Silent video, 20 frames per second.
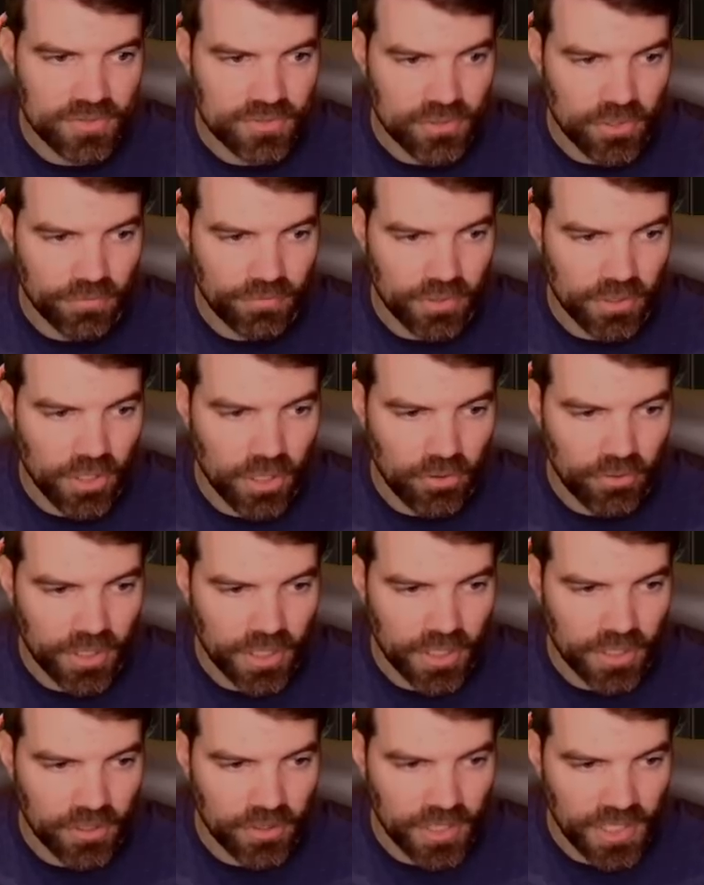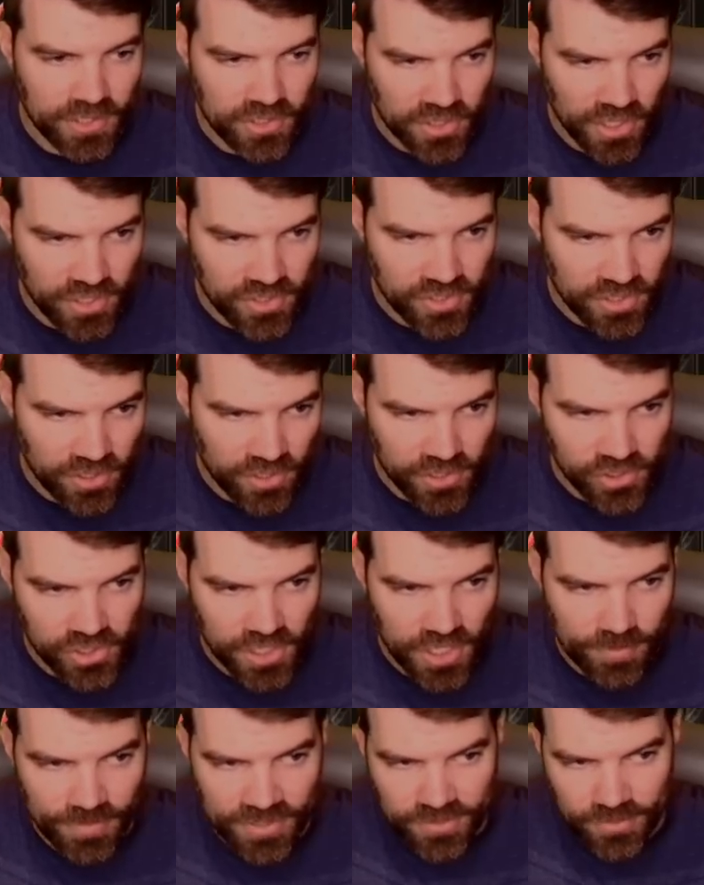So if you go here, each legendary
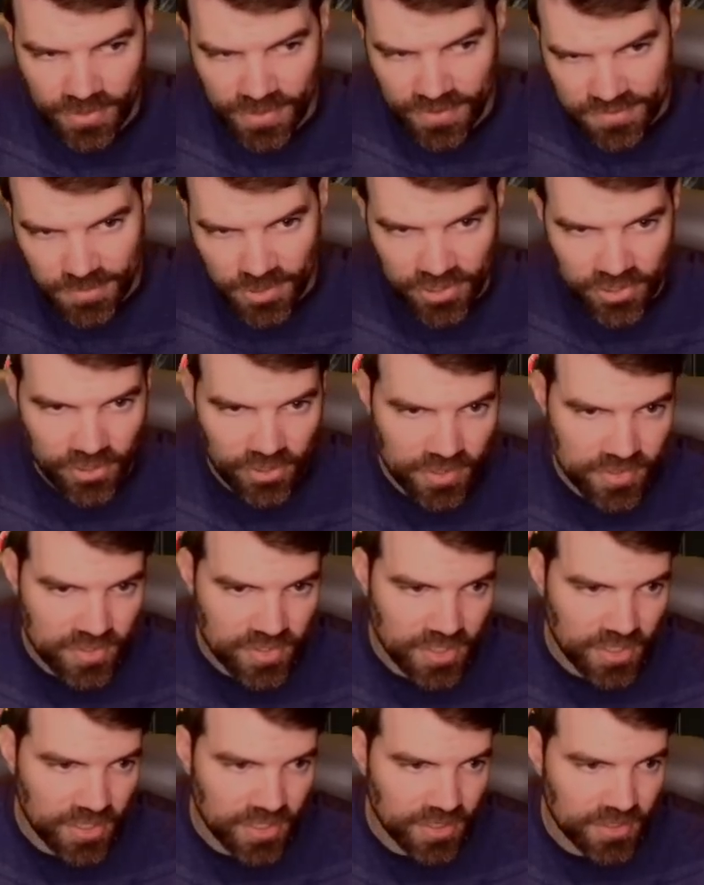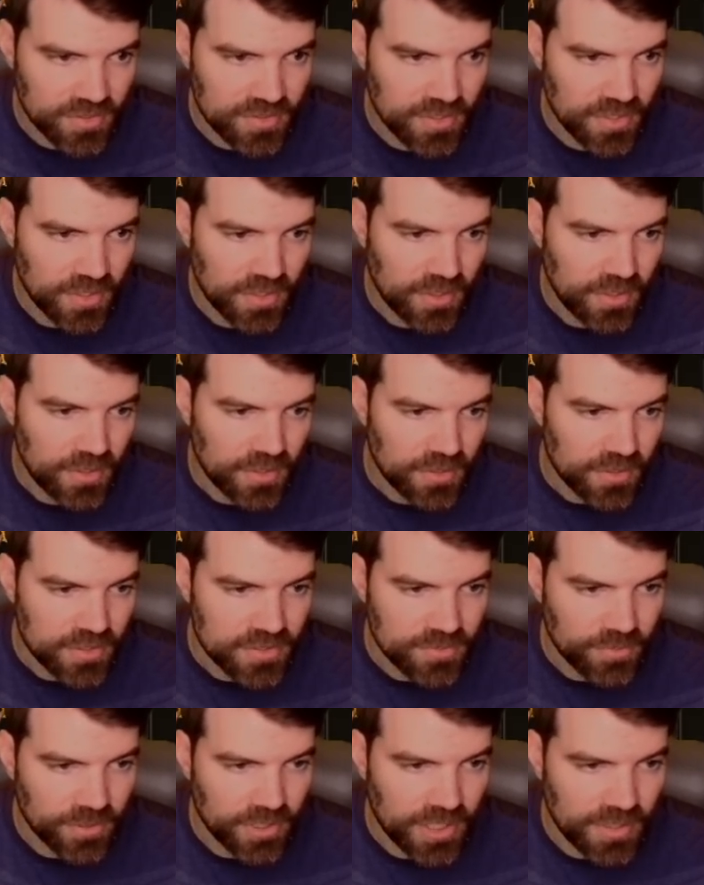gem, this one gives me 36, this
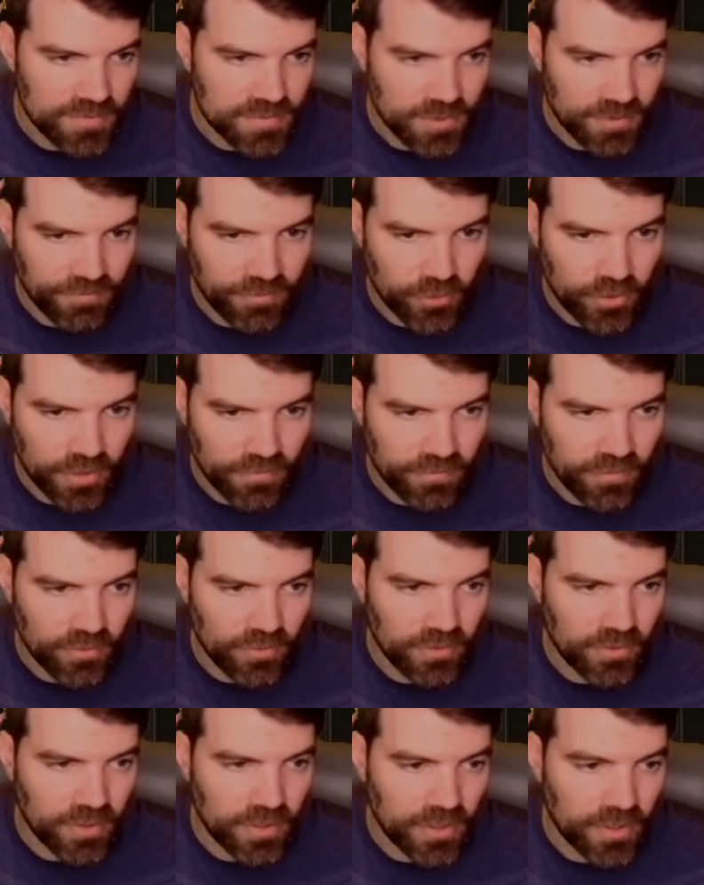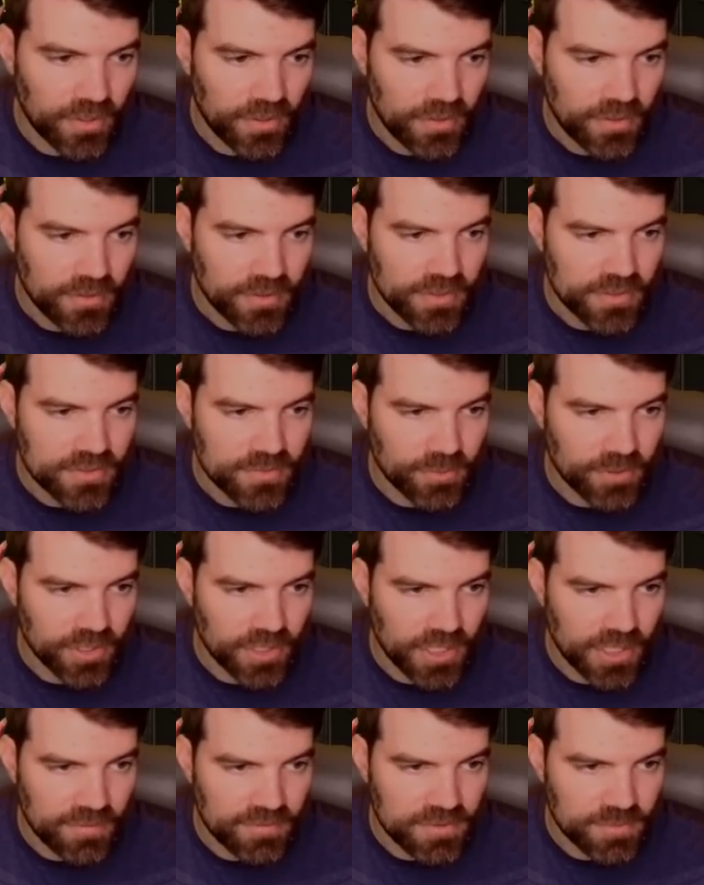one gives me 44, this one
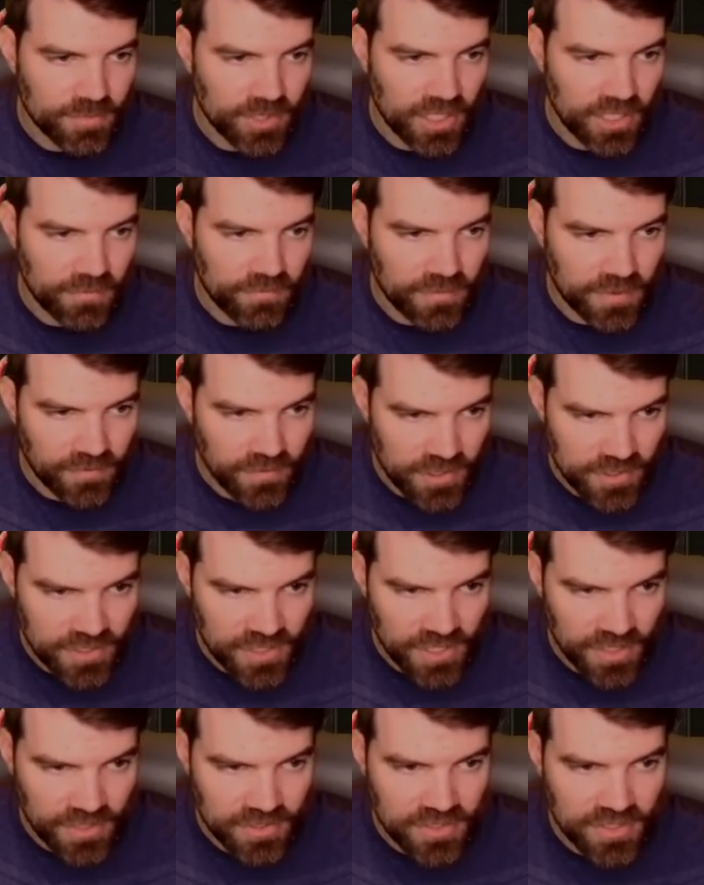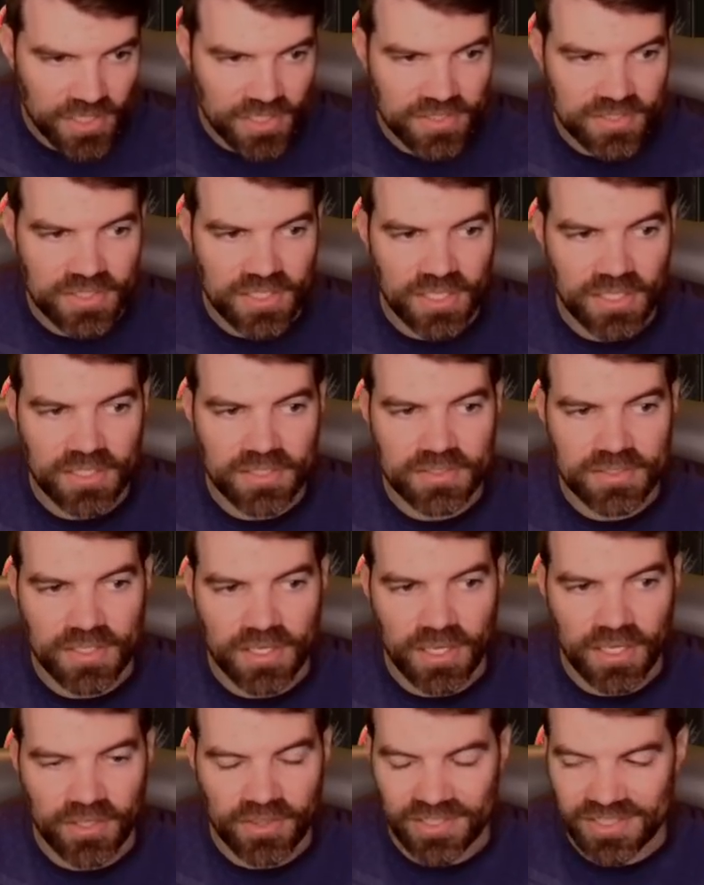gives me 56. This is
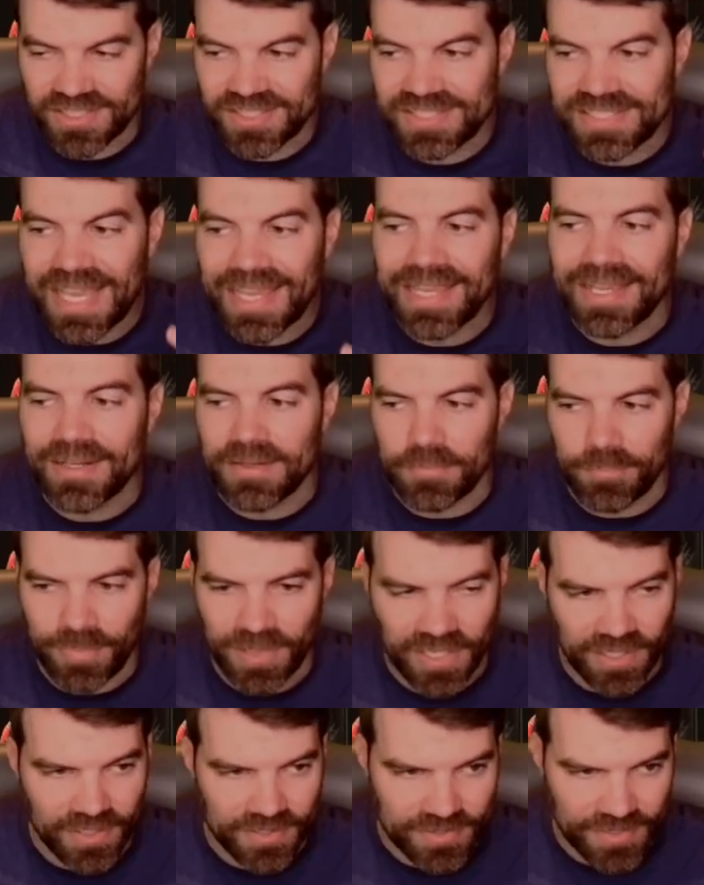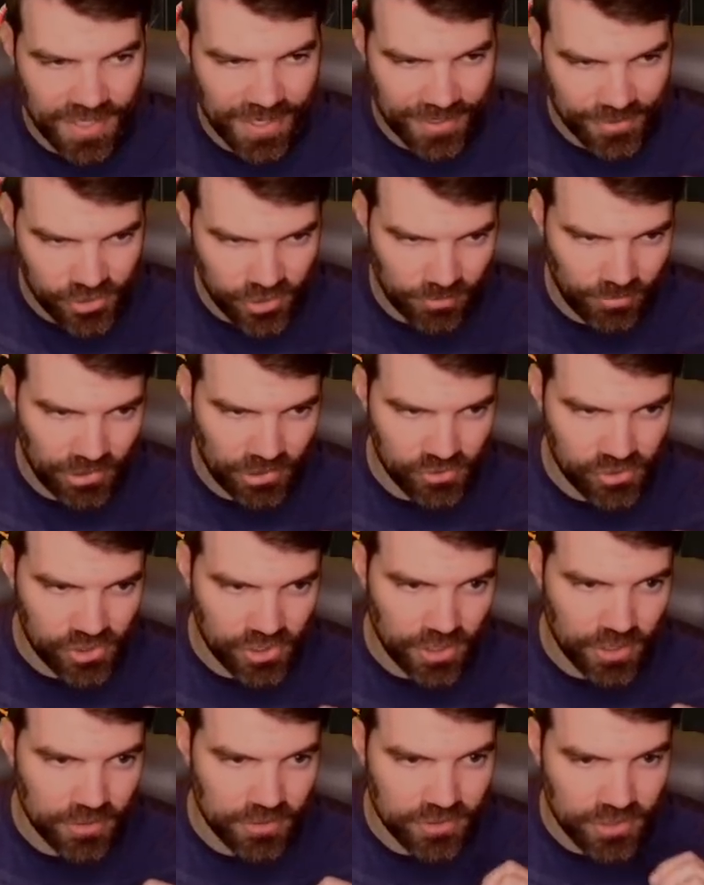the second biggest
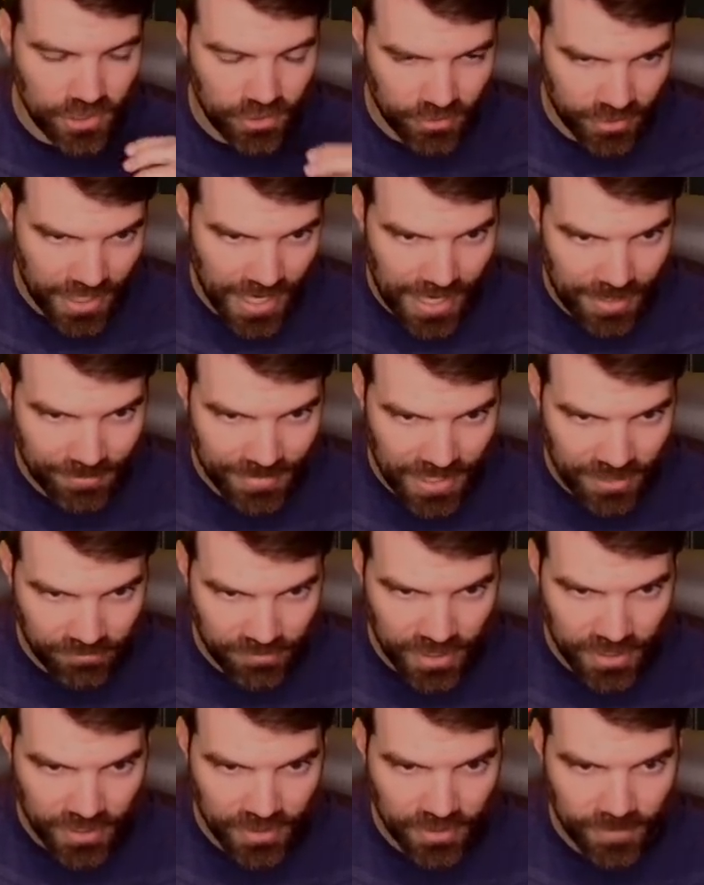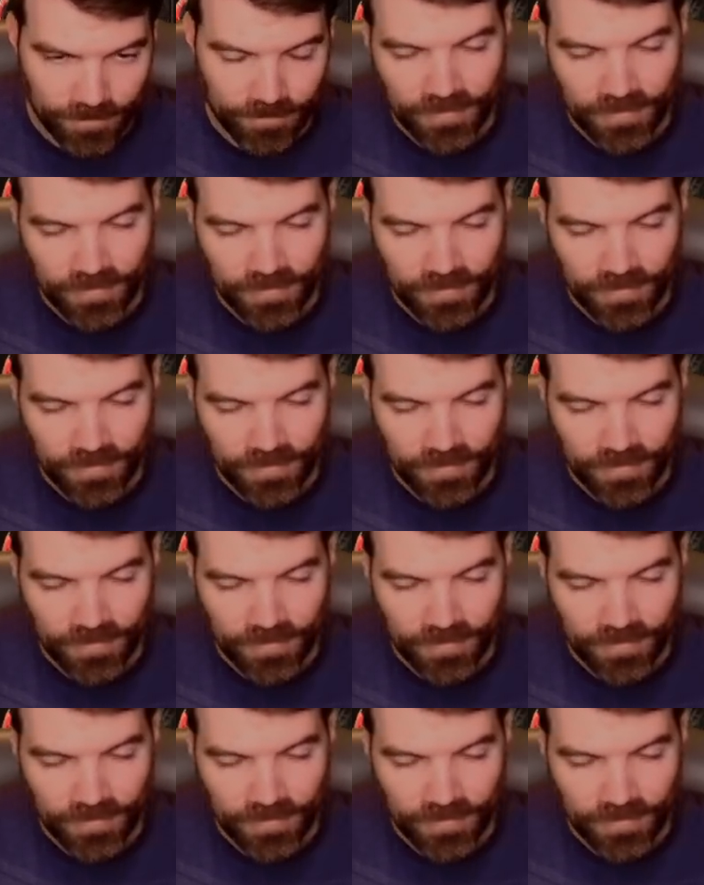contribution to your combat rating.